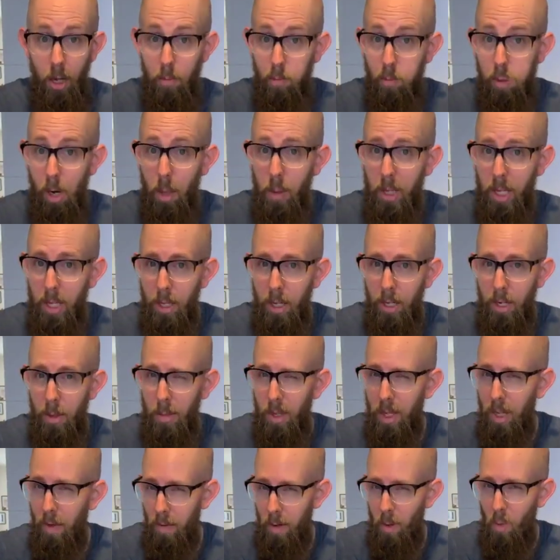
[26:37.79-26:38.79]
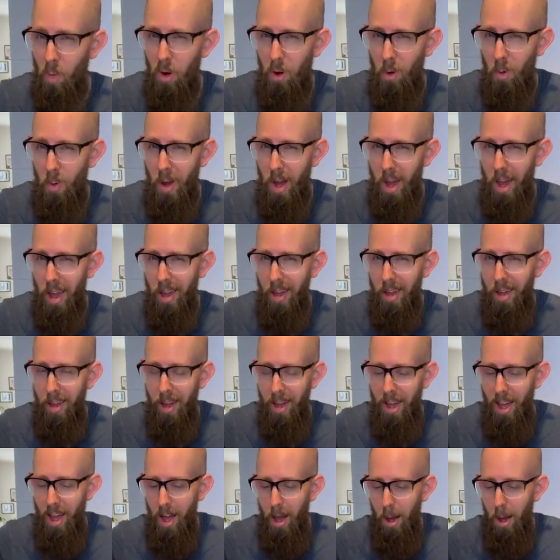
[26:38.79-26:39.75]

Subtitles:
I'll probably end up giving one away.